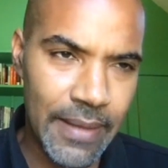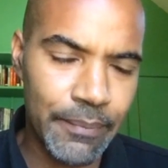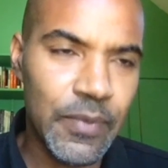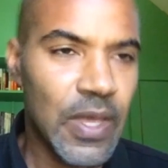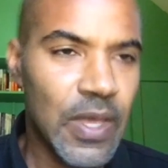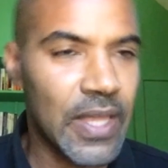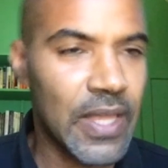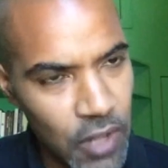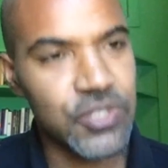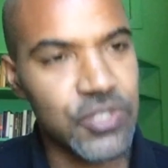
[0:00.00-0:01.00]
them. I
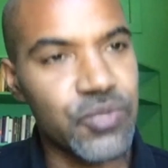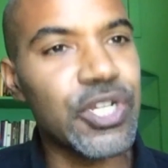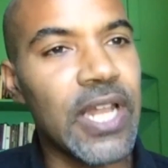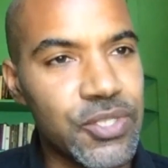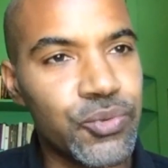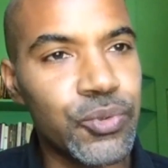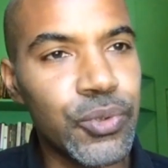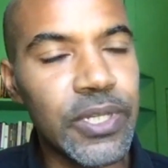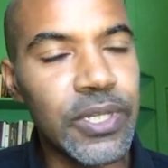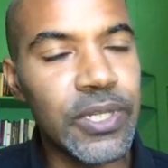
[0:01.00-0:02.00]
call this racialized
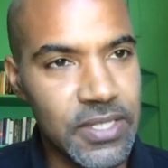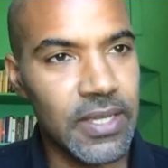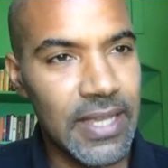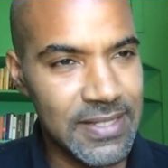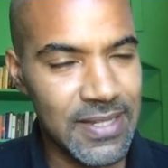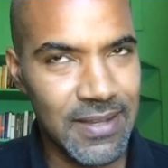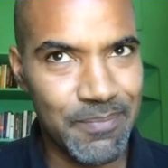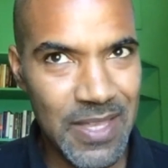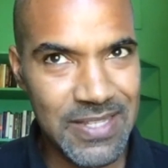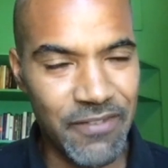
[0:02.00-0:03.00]
rule, and it's a it's
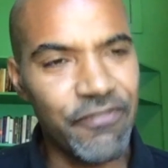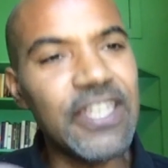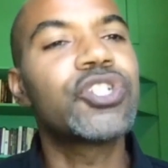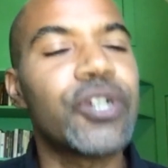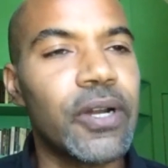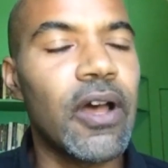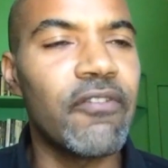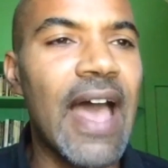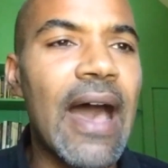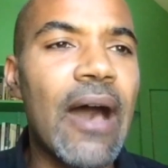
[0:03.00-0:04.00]
a it's a feature
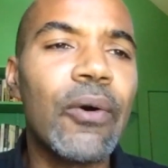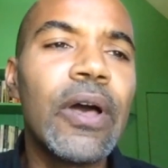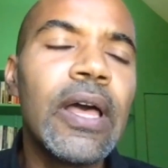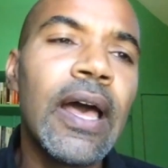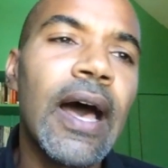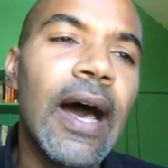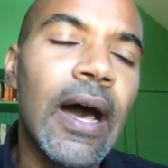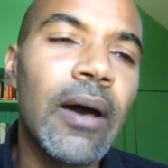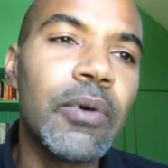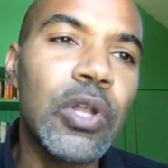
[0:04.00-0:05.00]
of how
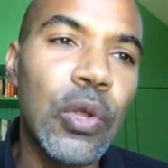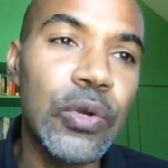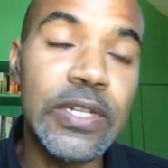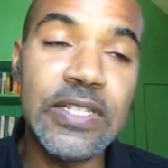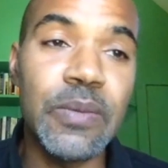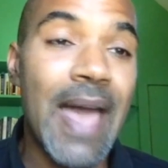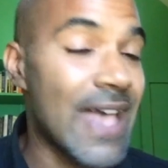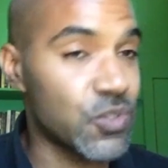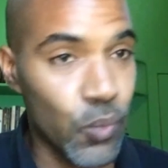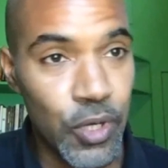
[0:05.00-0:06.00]
uh, colonialism
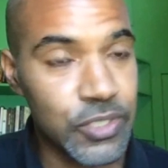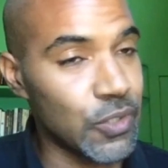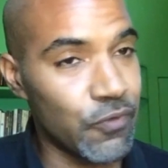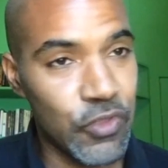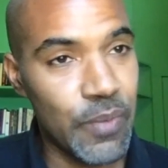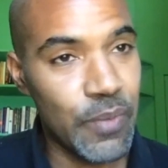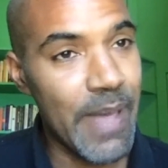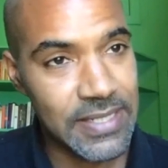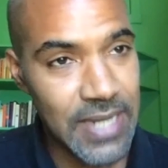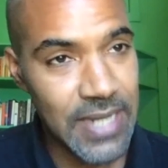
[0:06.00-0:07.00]
has worked over the
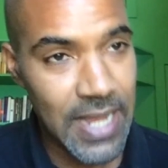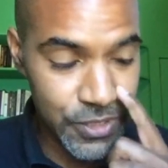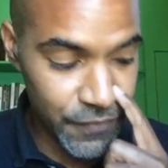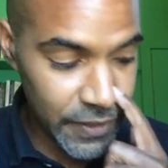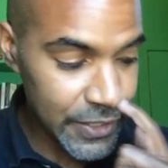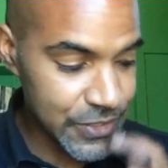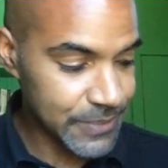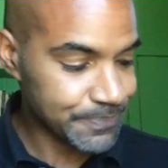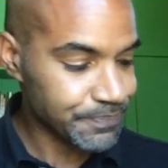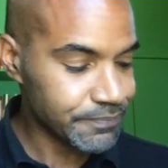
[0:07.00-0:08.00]
past hundreds of
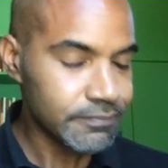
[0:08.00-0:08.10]
years.